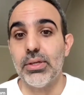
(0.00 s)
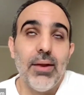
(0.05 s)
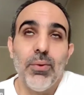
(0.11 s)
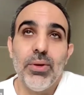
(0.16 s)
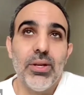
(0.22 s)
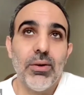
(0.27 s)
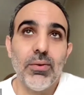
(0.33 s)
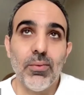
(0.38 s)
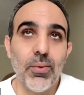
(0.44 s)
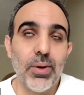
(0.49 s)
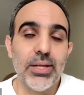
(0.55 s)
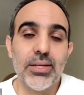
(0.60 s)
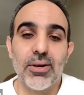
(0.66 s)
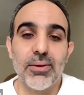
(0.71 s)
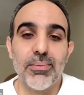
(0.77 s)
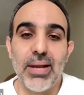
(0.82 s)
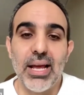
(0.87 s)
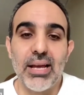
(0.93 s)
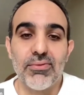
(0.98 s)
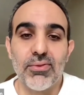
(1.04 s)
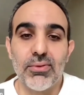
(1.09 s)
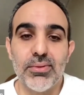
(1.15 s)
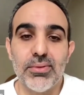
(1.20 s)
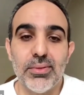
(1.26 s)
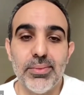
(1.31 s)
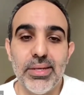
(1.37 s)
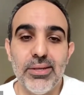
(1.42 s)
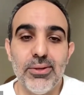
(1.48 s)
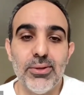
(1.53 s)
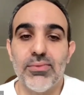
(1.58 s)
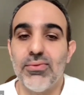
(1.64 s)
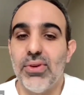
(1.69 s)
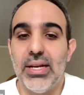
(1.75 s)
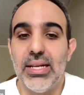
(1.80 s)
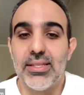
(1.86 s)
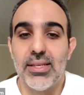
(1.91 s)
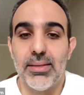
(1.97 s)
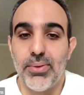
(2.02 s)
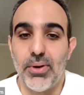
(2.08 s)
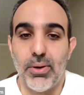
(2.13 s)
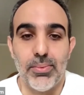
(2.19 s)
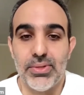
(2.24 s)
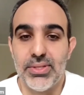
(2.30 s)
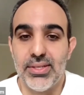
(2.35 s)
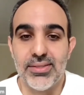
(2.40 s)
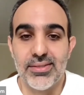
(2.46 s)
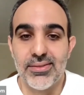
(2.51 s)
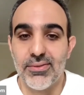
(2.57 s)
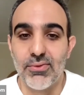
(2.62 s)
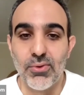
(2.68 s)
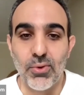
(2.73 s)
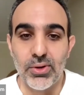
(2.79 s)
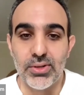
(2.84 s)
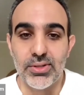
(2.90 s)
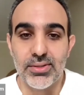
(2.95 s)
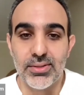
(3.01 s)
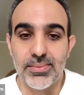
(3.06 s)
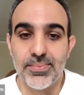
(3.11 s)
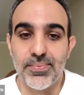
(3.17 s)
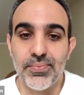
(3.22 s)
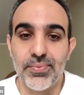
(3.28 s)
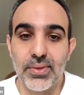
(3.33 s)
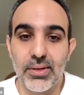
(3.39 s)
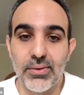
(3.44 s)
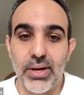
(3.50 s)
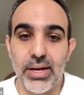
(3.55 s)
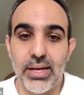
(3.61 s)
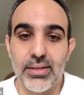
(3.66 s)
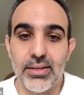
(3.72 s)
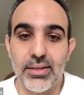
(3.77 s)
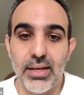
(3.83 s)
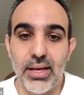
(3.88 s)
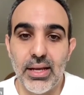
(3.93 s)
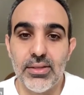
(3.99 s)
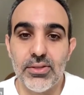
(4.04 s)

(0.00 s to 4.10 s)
And we don't want our platform to be used for illicit purposes, of course, right?